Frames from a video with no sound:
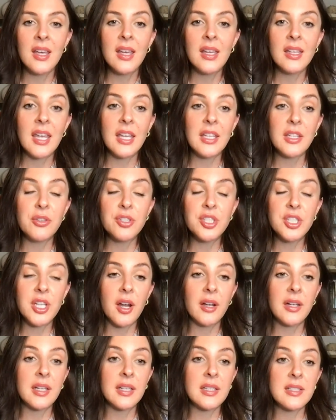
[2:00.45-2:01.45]
Can you share
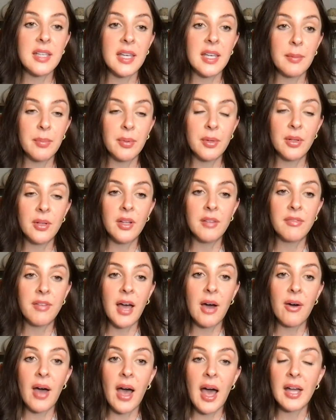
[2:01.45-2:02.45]
an example of
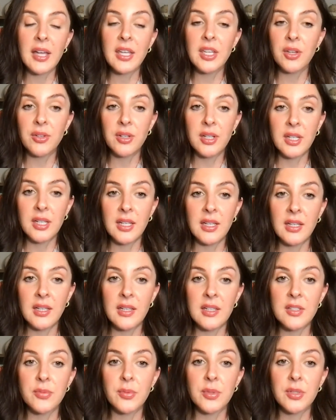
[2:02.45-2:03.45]
how AgUnity
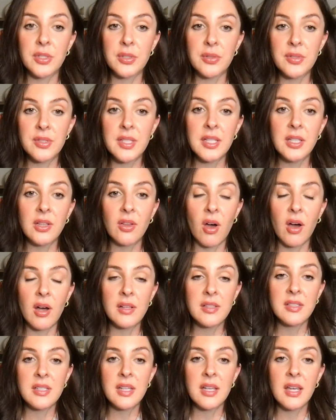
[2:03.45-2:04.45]
is reducing
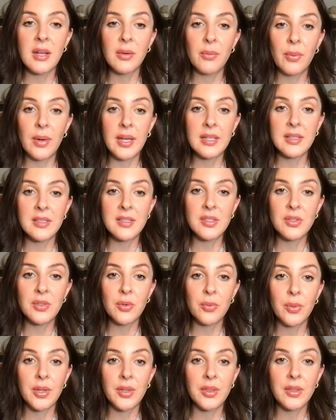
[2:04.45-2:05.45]
loss and waste
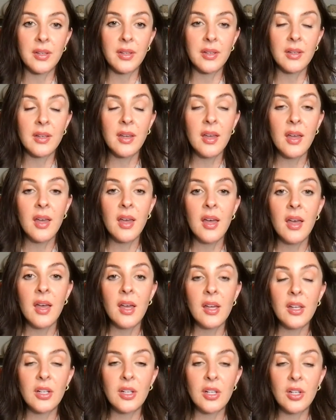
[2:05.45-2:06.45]
with
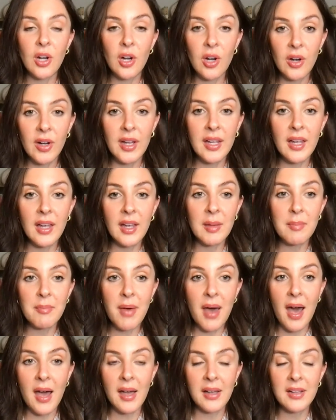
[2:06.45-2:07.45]
concurring
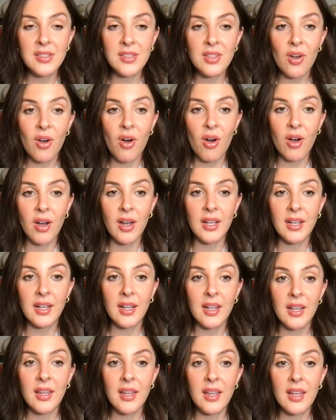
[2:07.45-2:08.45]
impacts
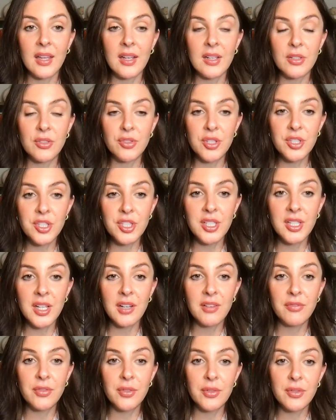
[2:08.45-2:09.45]
on nutrition
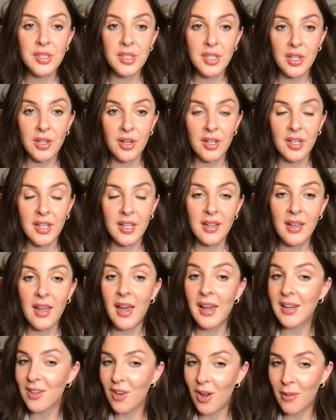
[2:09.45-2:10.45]
and food security,
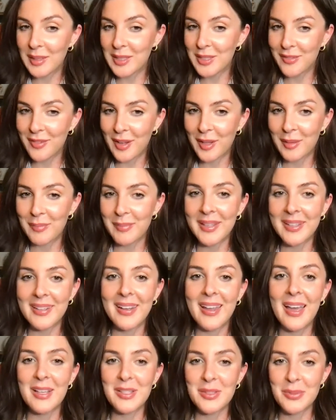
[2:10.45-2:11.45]
economic development,
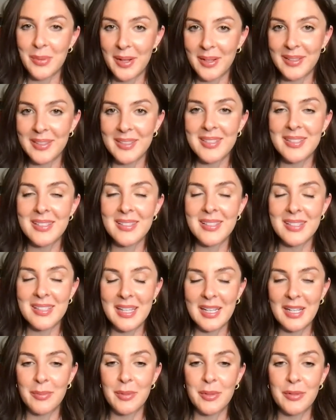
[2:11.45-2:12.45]
as well as
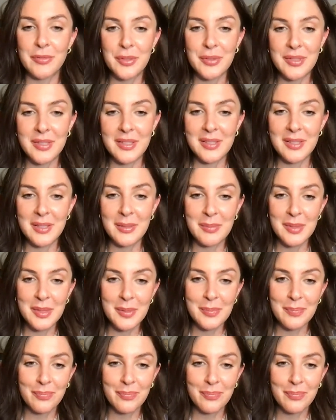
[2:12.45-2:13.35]
sustainable food systems?